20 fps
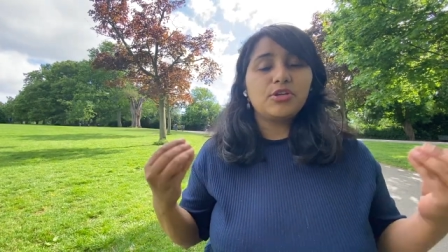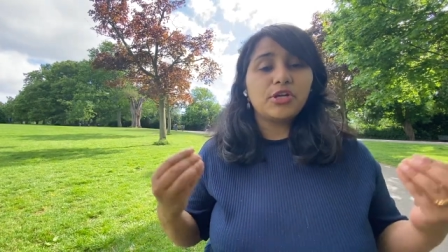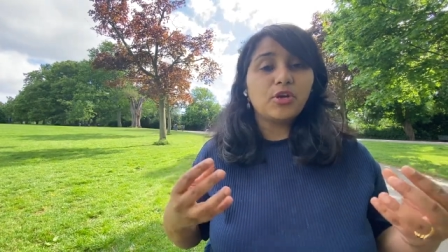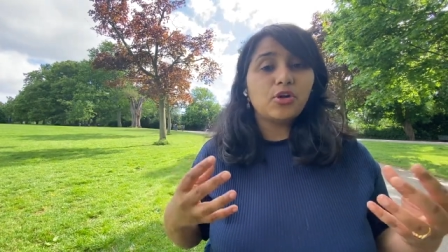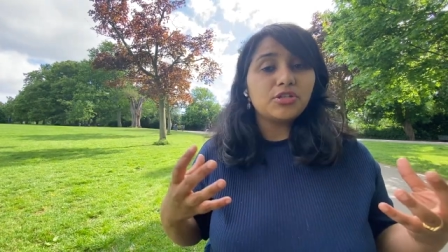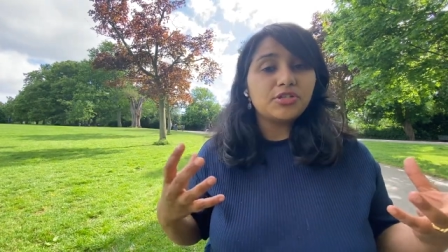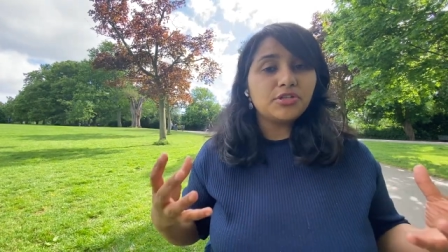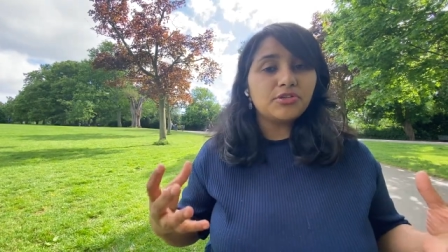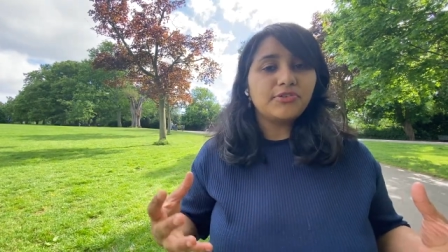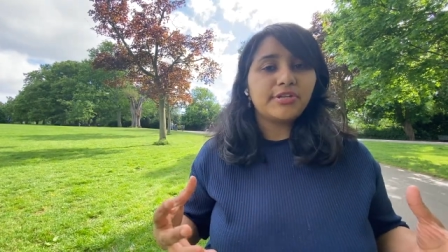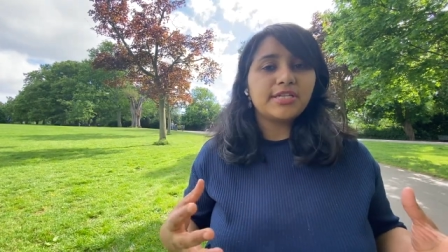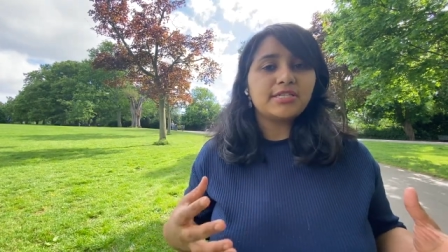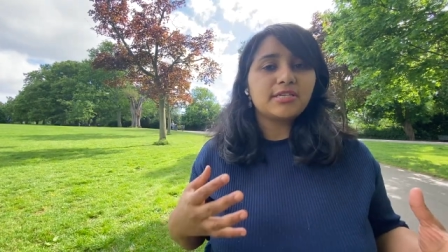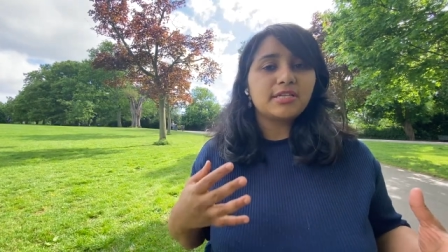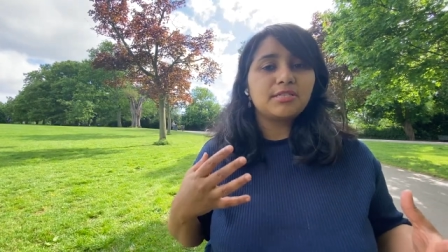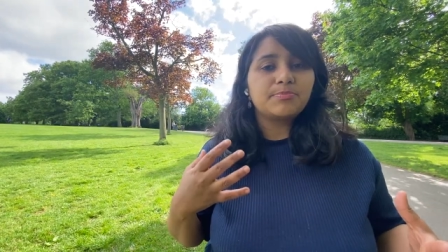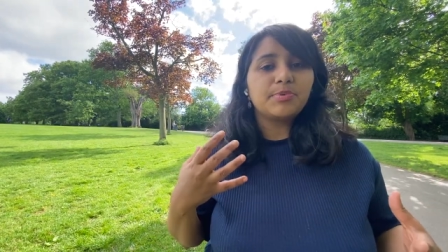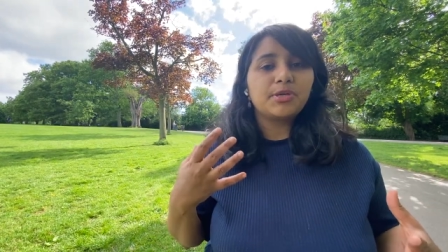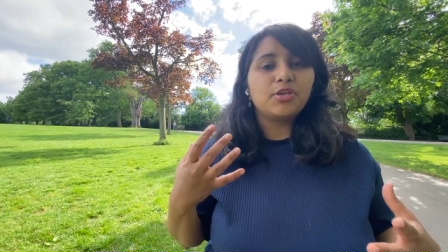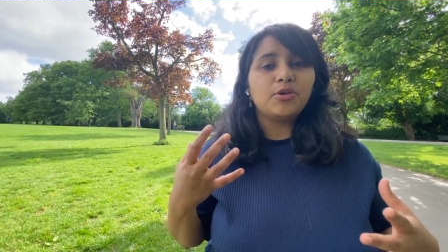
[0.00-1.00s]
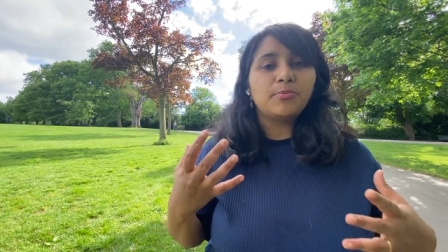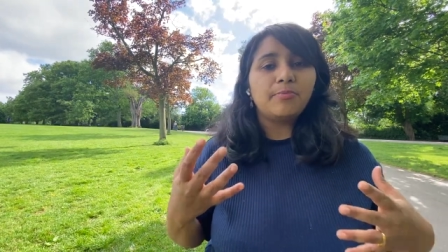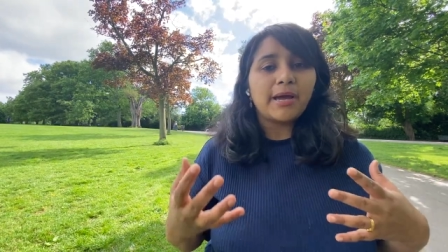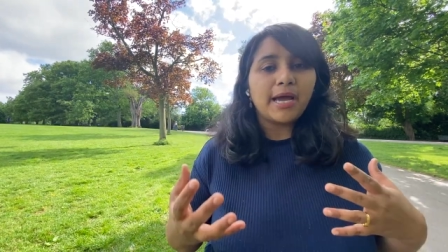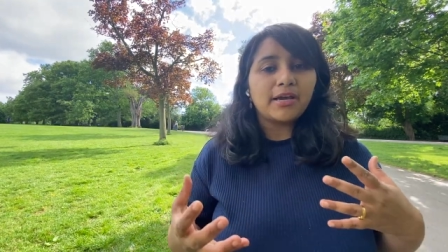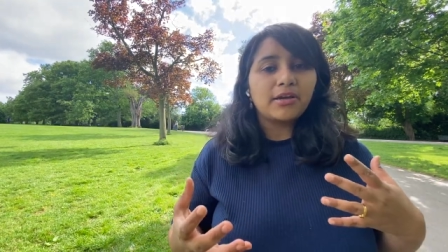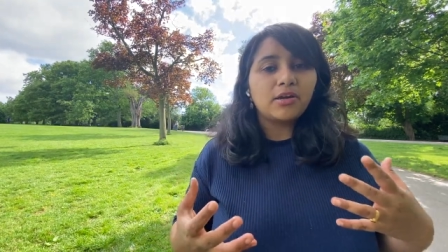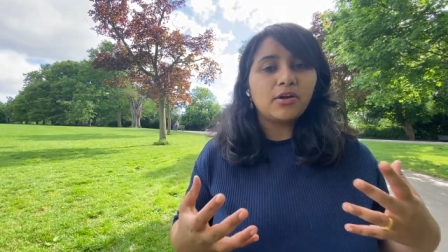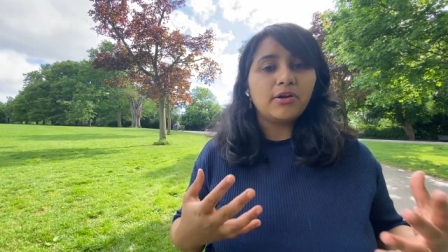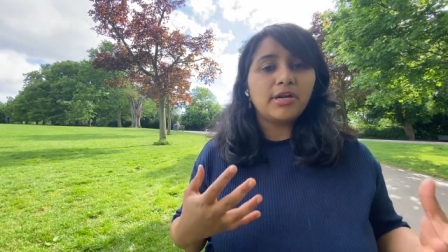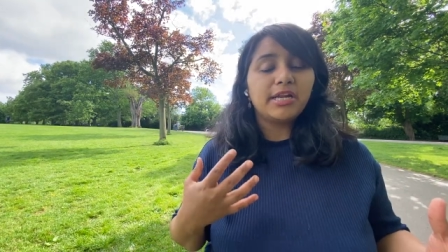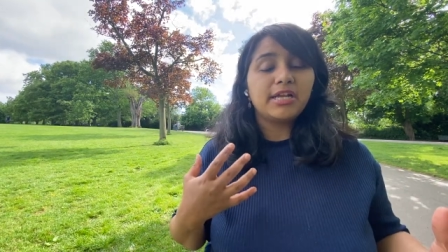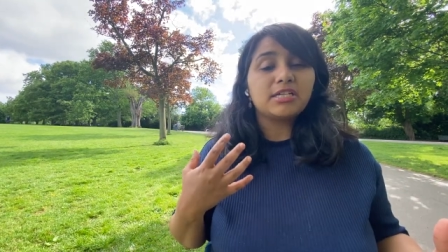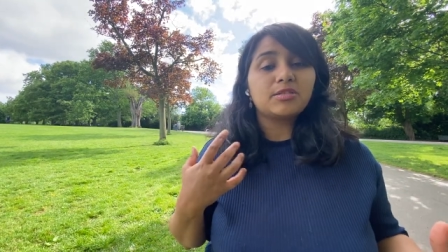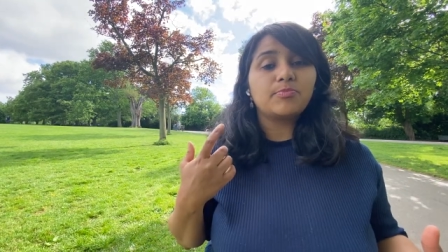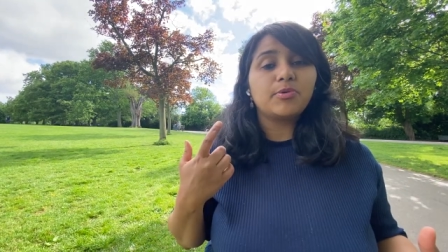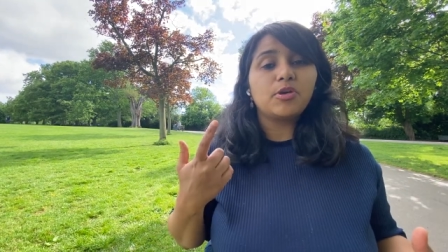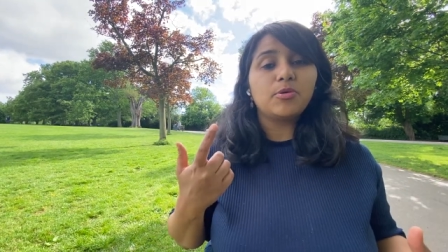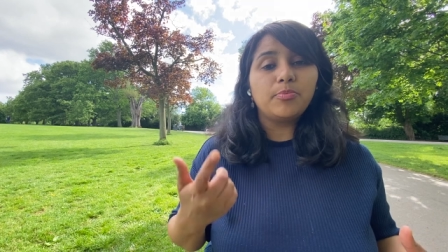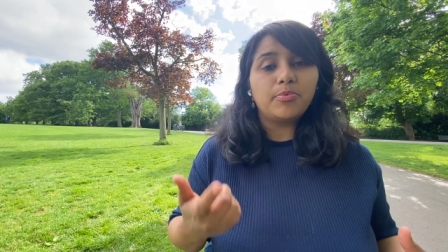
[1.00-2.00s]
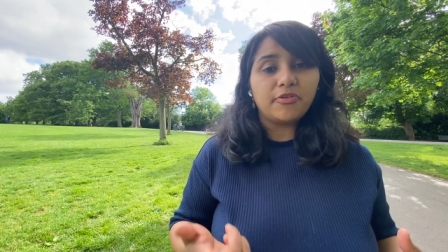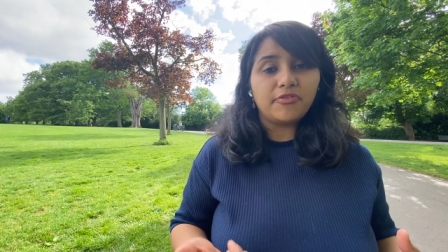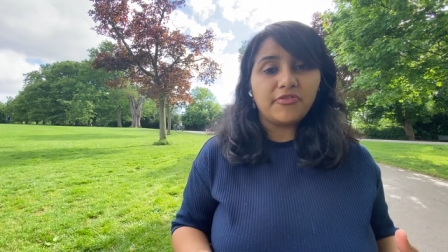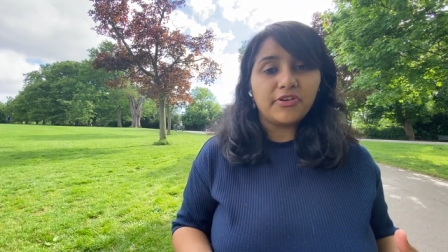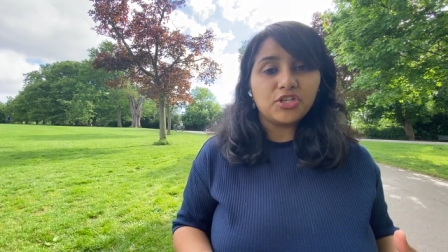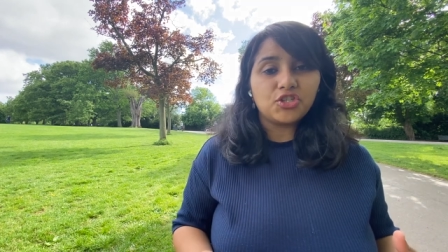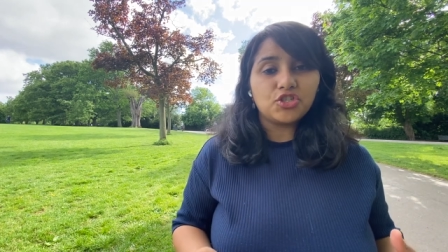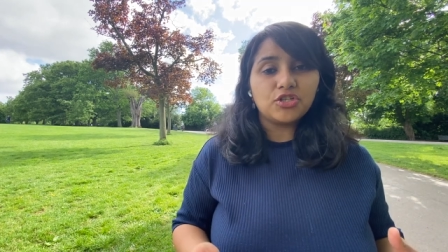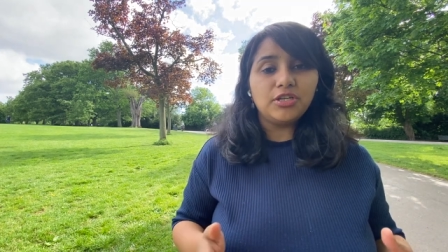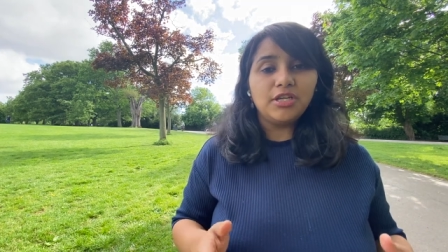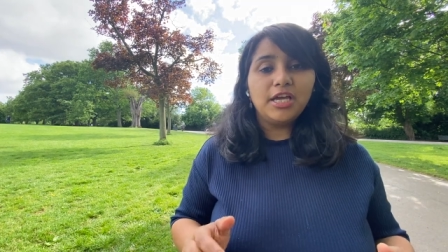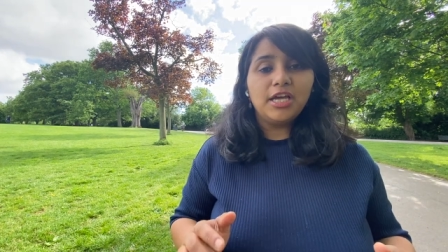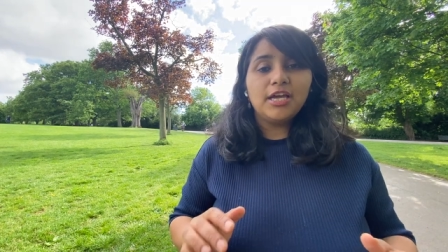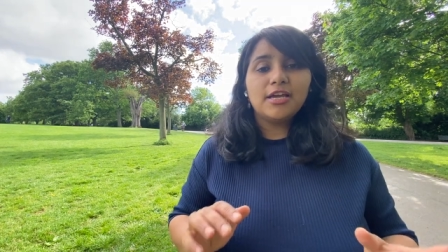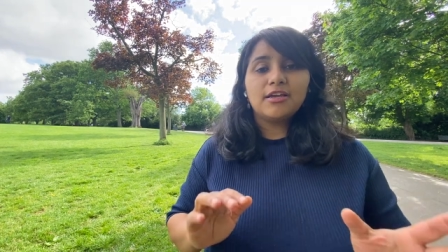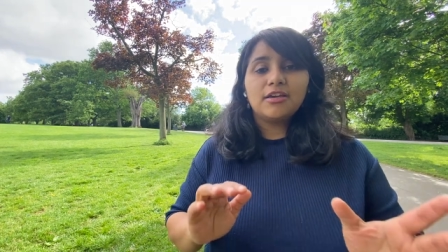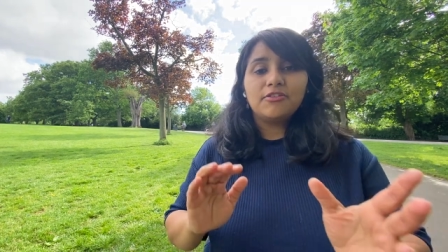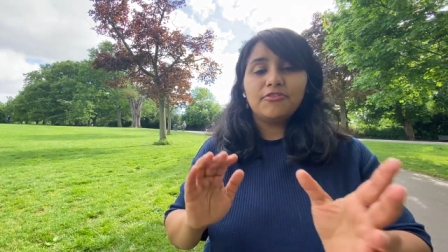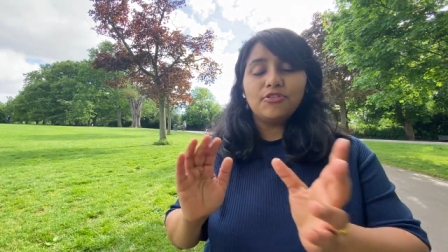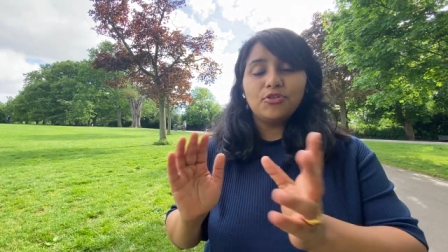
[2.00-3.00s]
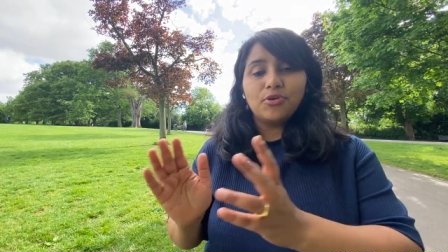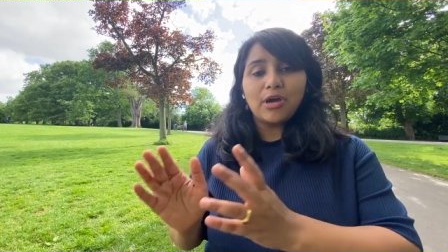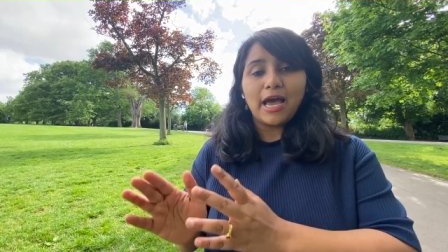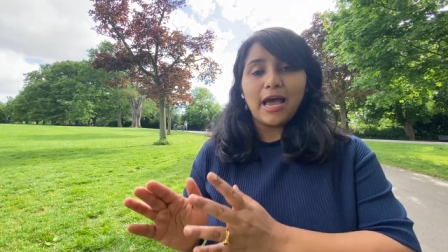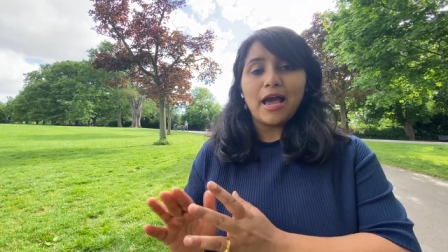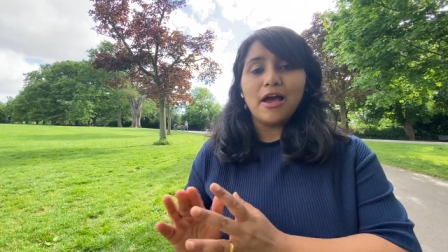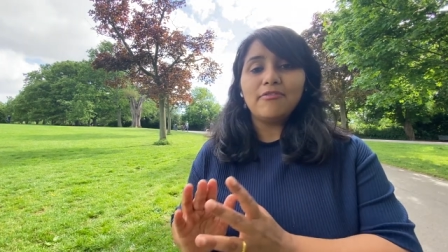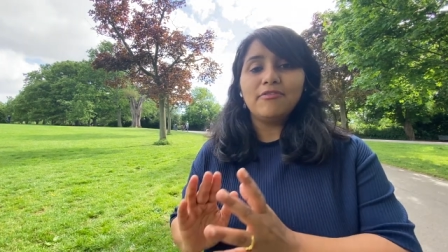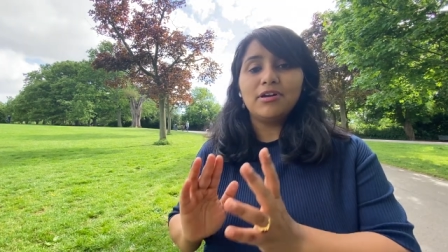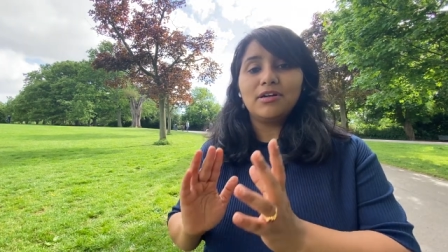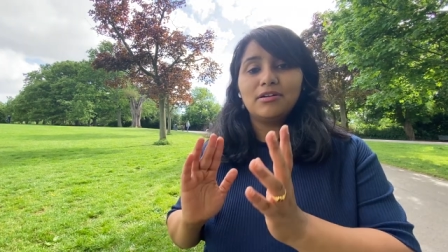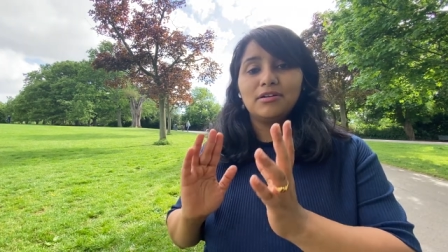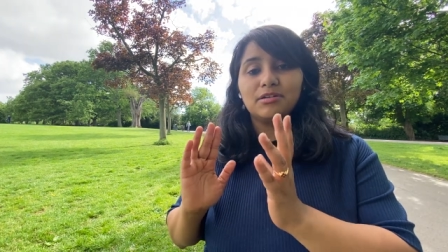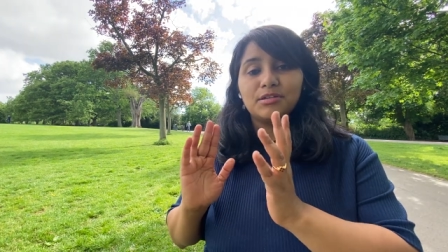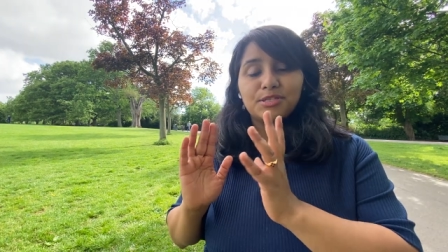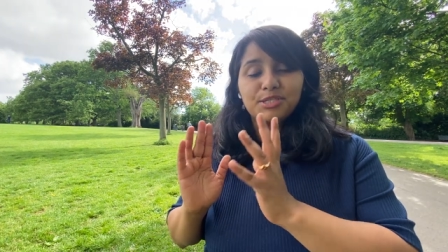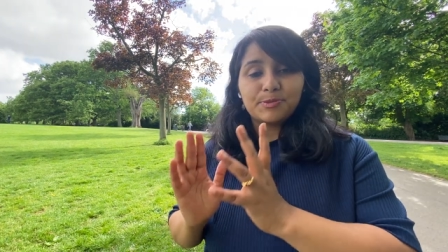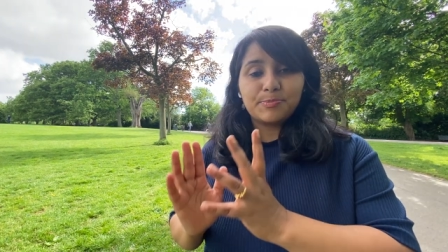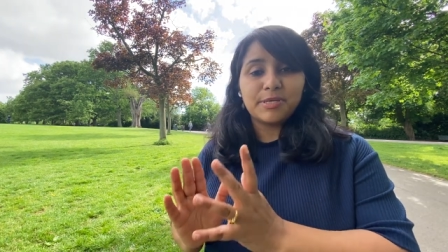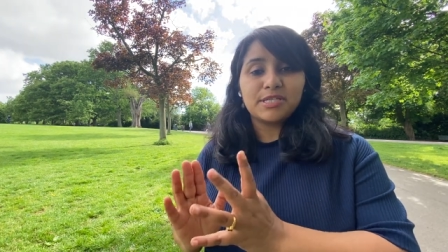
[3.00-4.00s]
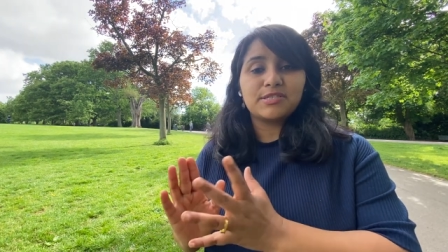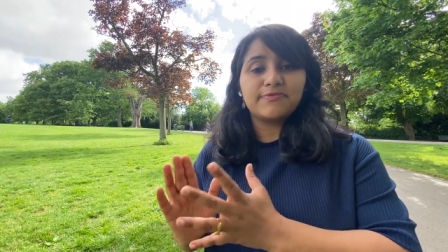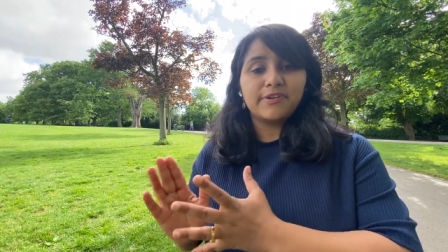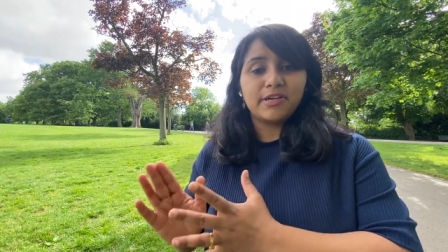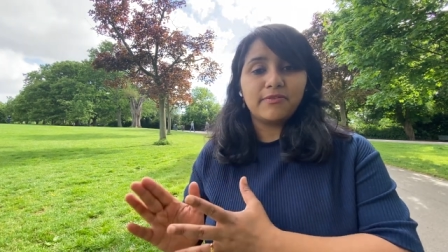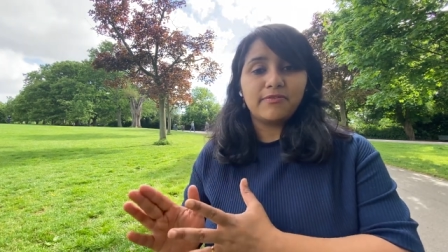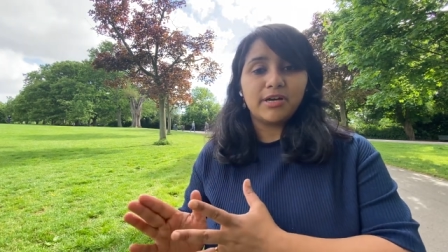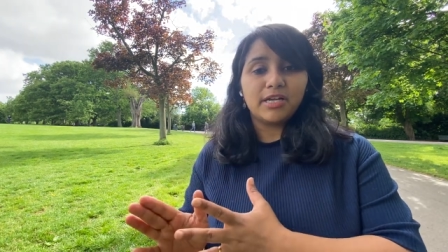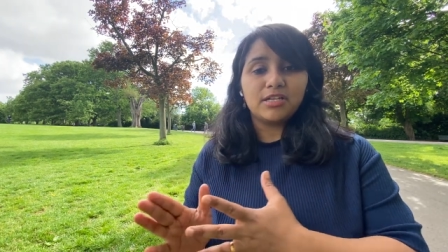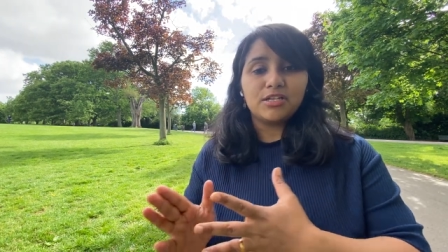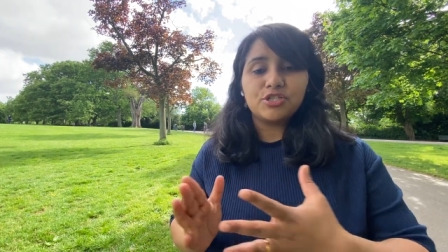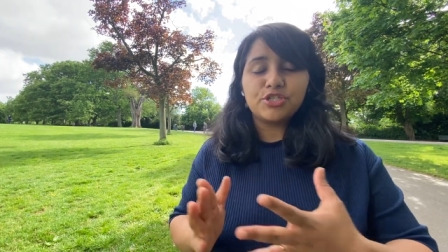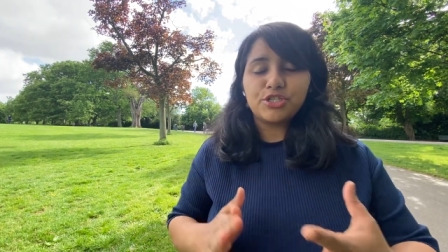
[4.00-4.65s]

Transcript: you can also dress as per your background and as per your profession if you have a specific one.